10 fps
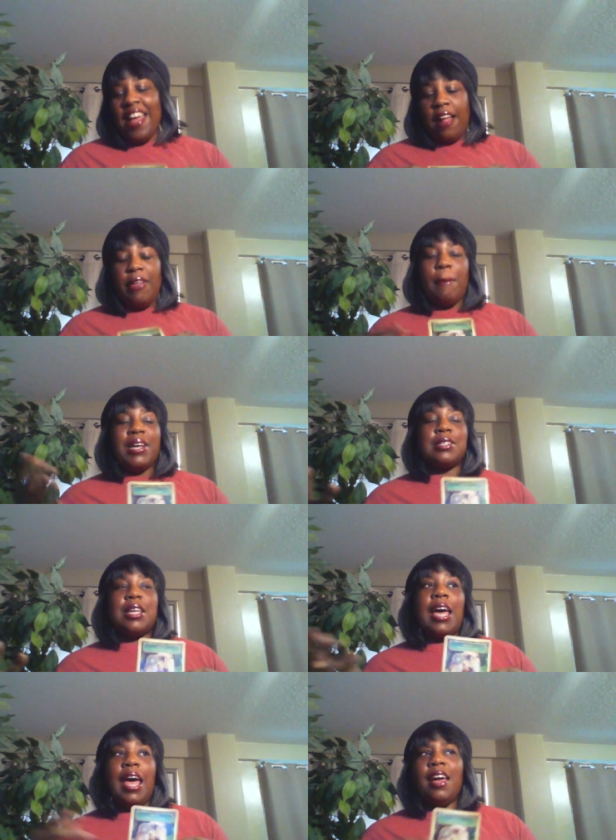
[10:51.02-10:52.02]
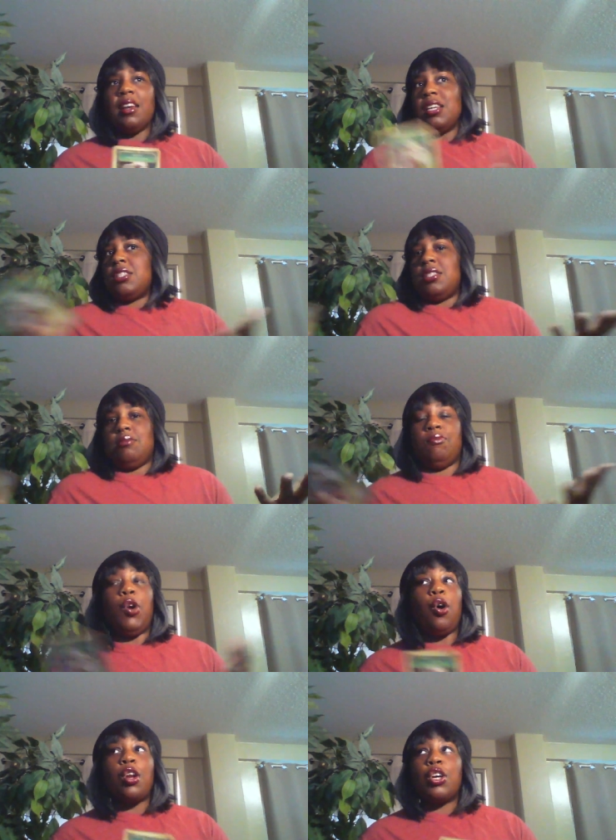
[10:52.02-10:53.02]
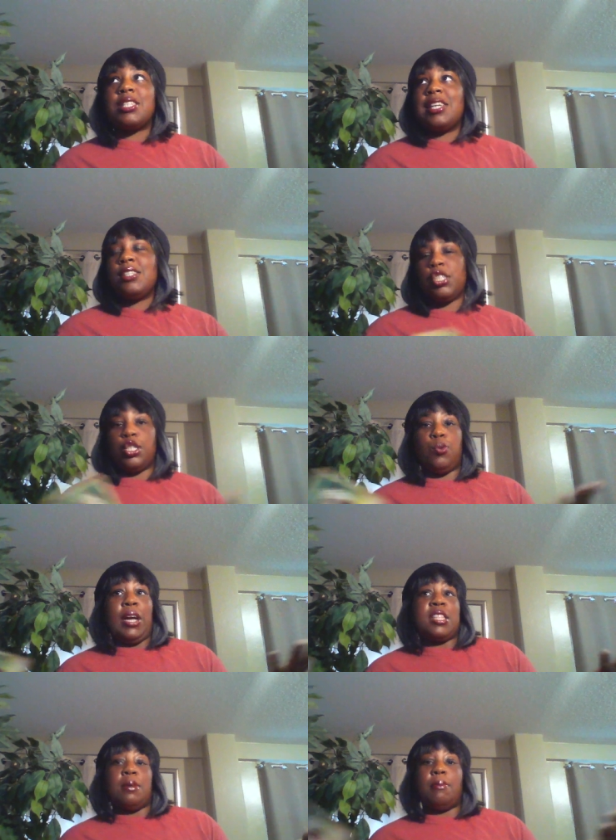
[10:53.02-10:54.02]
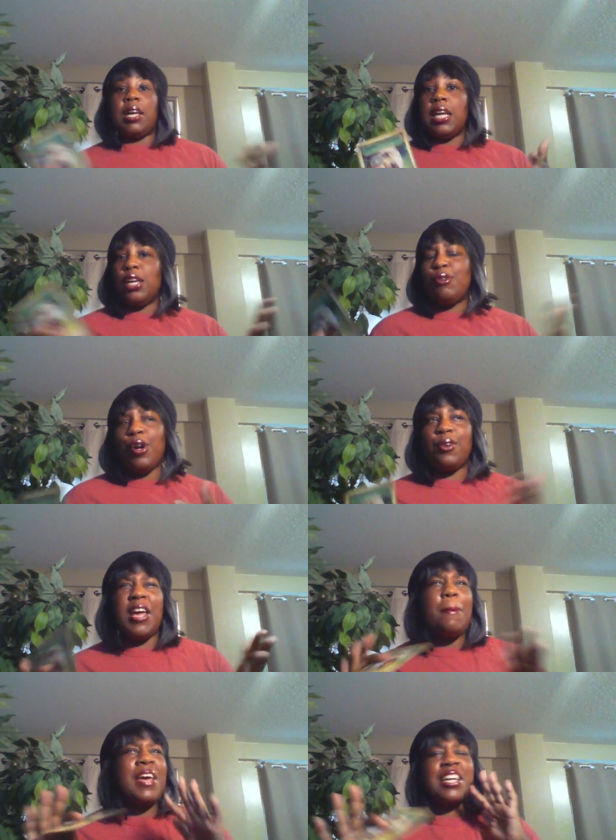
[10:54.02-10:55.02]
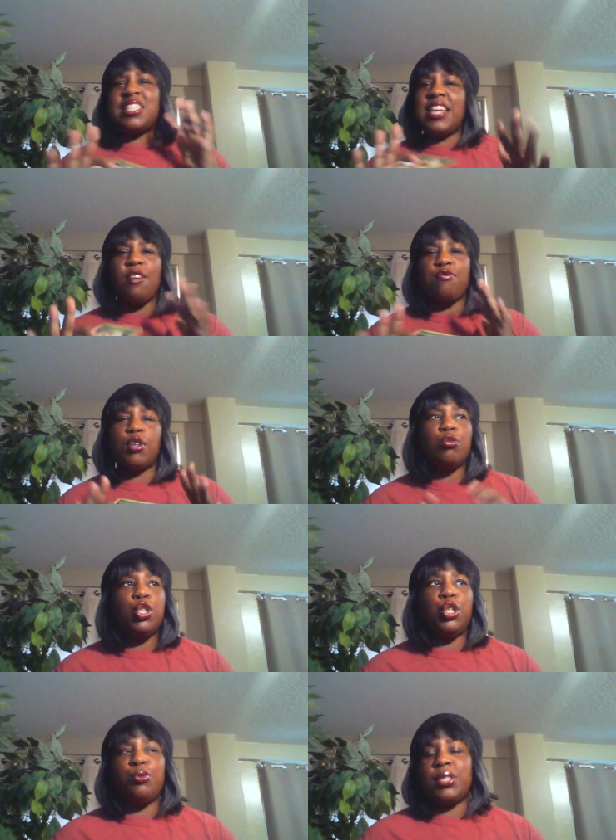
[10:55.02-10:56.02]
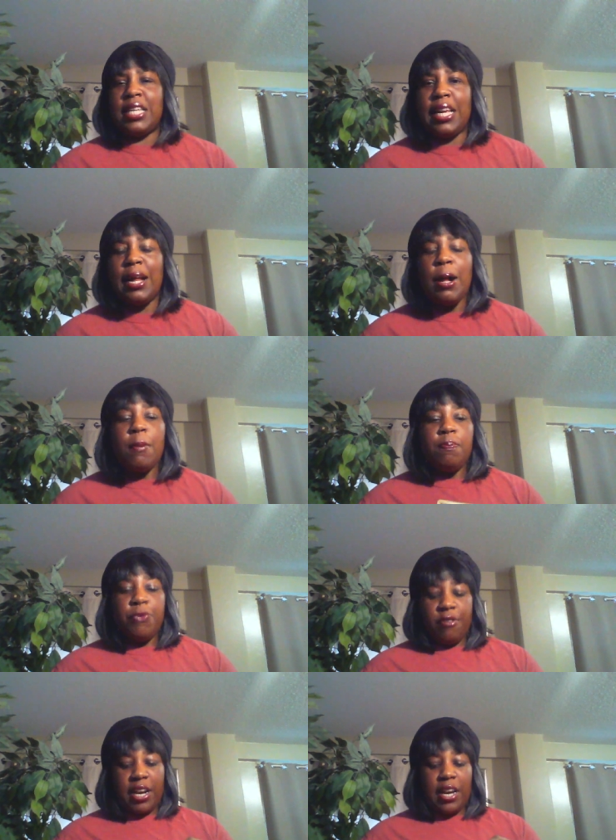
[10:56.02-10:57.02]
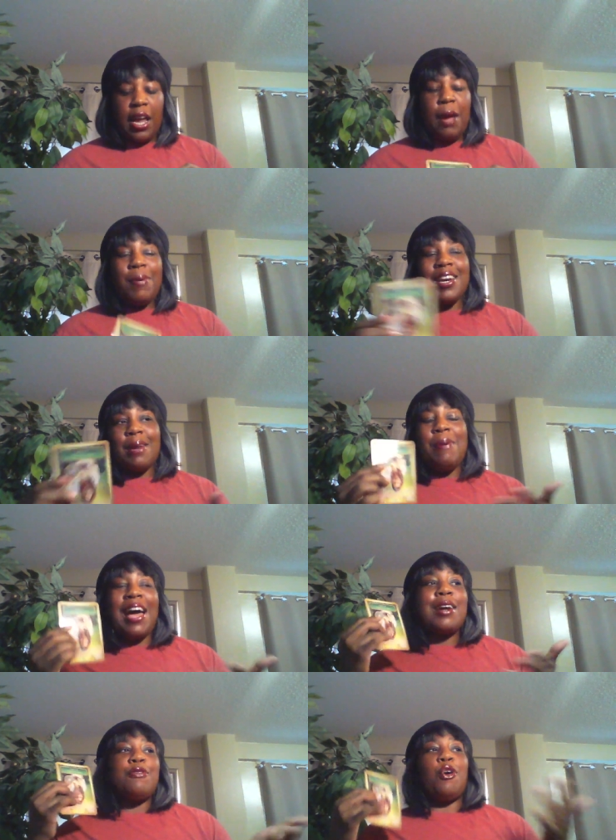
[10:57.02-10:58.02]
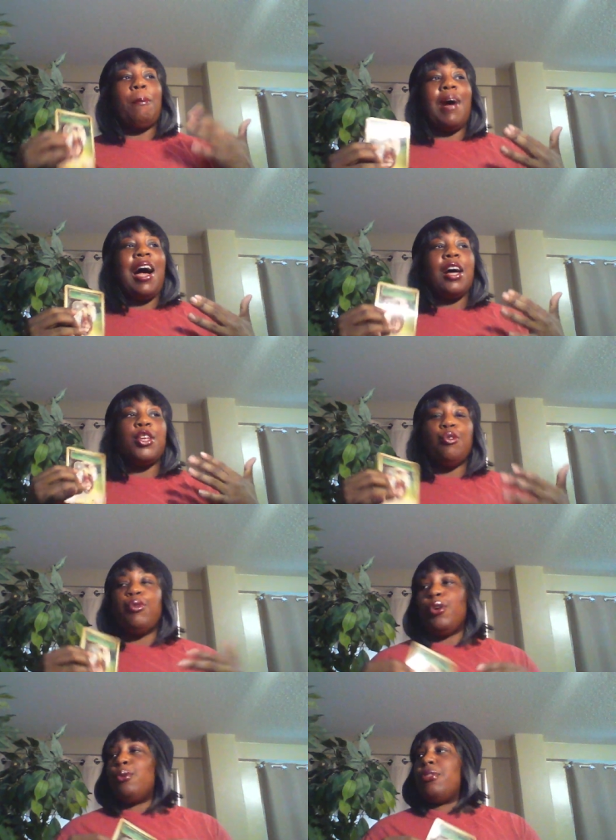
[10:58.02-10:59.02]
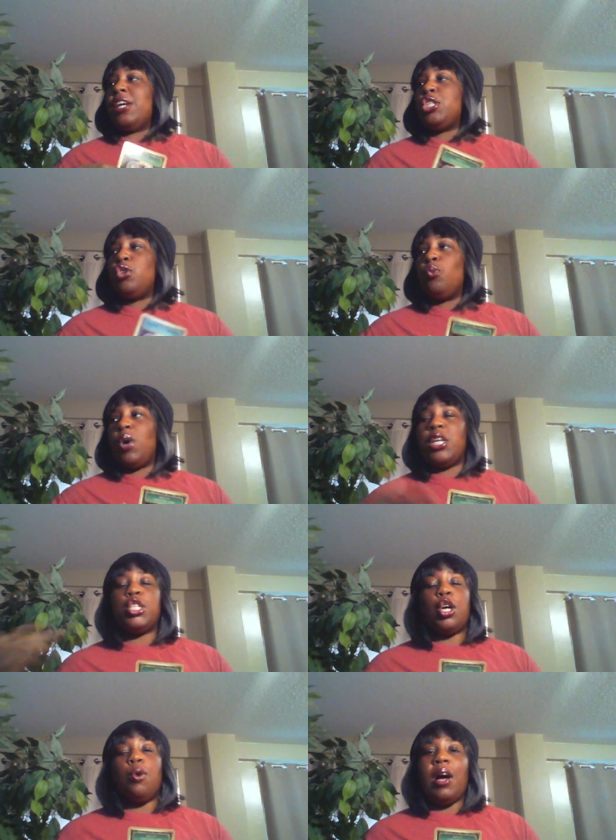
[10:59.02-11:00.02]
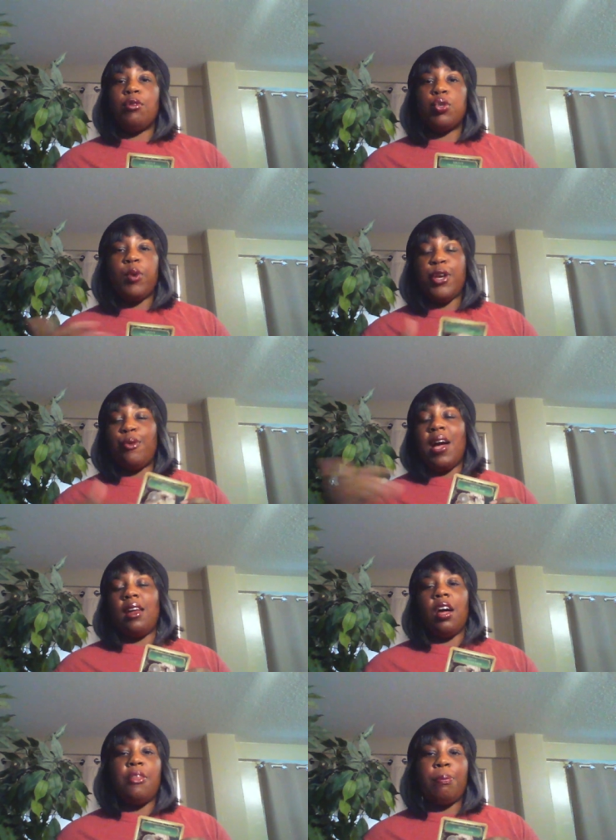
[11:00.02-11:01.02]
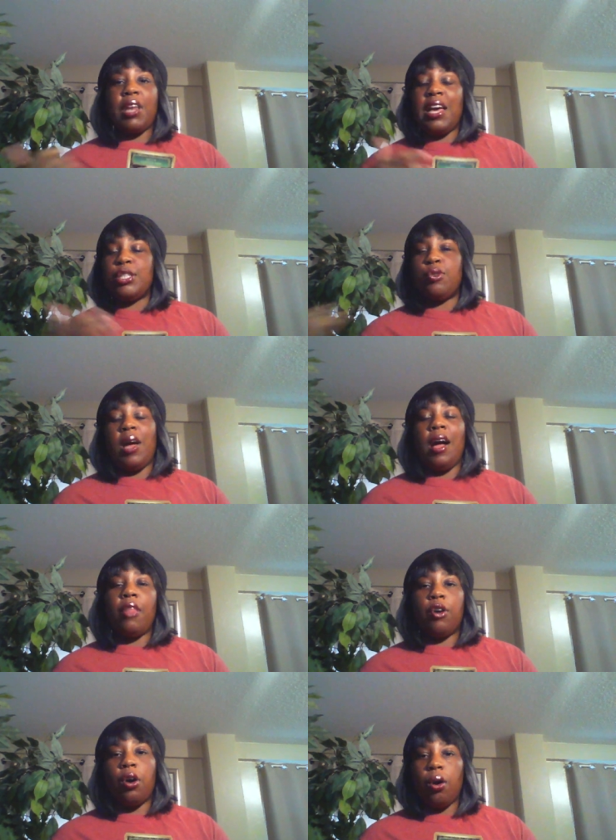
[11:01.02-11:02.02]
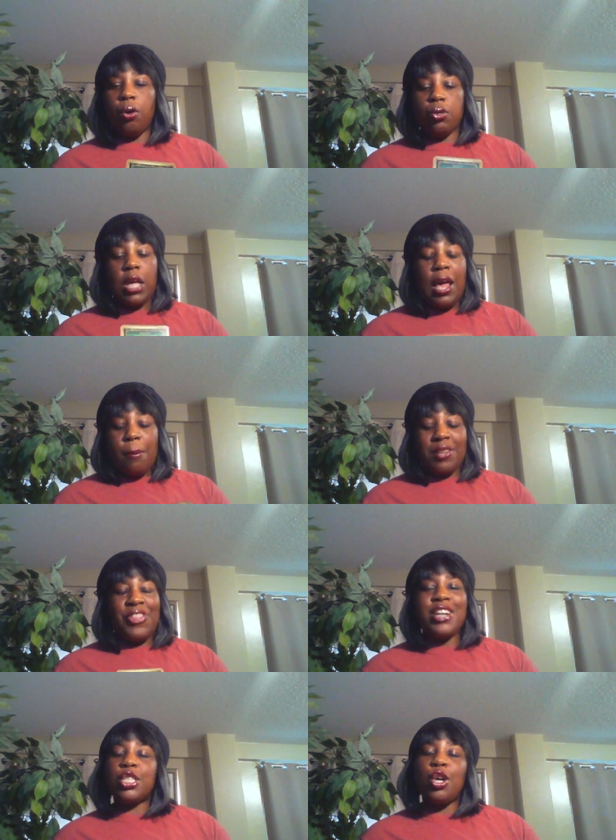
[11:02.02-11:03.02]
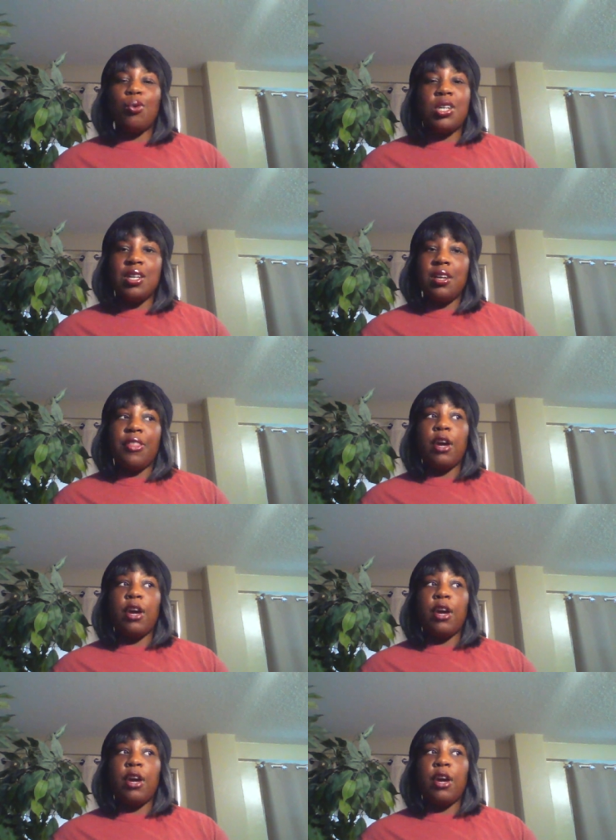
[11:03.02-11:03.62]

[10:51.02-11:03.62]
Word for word: They may say, hey, let's go to Los Angeles. We got the money. You know, they make it sound real juicy, right? But in the back of your mind, you knew that you wanted to go elsewhere. You had other plans. You had other goals. But they're so good.